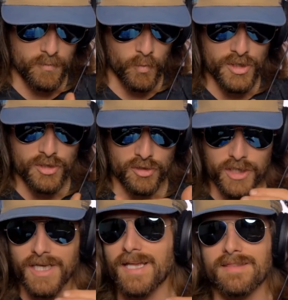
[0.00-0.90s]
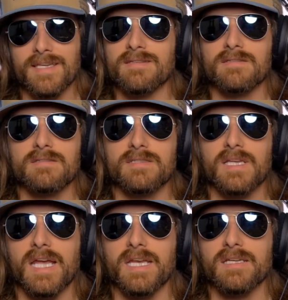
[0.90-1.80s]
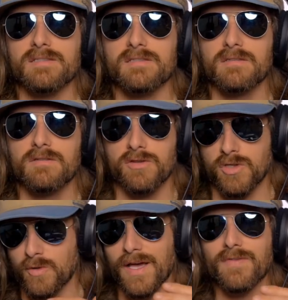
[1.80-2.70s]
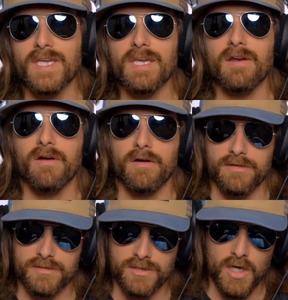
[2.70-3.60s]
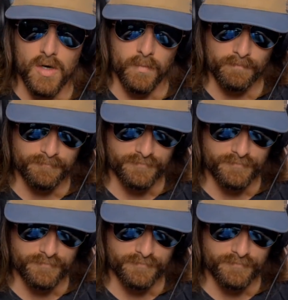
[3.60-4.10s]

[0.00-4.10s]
when you're looking at these standings throughout the year. So